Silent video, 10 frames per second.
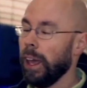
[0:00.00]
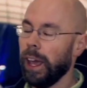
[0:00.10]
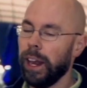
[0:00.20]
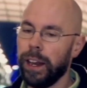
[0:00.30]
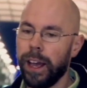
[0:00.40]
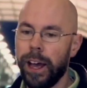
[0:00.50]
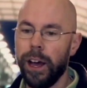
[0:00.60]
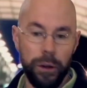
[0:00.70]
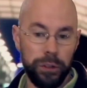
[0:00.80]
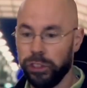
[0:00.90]
And
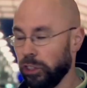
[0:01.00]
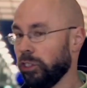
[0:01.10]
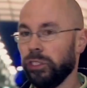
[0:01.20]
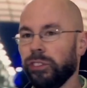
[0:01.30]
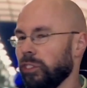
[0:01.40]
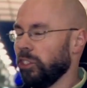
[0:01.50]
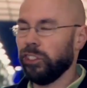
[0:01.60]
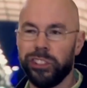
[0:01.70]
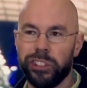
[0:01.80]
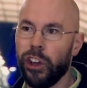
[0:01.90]
I was just
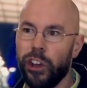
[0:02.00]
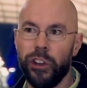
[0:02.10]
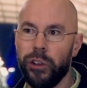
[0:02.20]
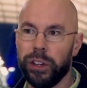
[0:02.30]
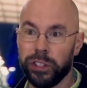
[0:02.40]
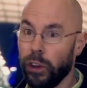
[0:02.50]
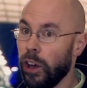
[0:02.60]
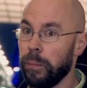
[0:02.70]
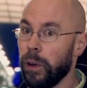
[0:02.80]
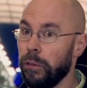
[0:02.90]
so
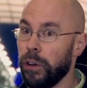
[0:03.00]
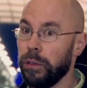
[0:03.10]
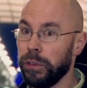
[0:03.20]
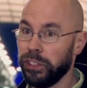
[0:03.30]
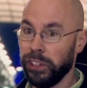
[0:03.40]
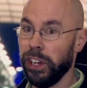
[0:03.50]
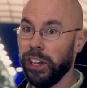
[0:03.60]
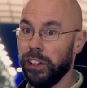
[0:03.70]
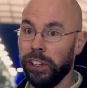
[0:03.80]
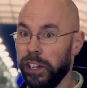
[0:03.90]
excited by what I was seeing
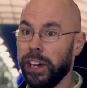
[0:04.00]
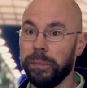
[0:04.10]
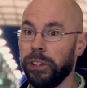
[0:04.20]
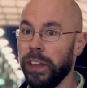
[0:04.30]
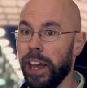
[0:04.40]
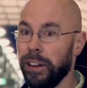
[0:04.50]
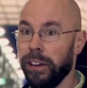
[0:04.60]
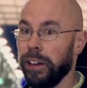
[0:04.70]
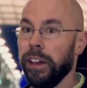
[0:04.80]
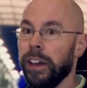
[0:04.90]
in the lead up to
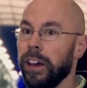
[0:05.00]
that.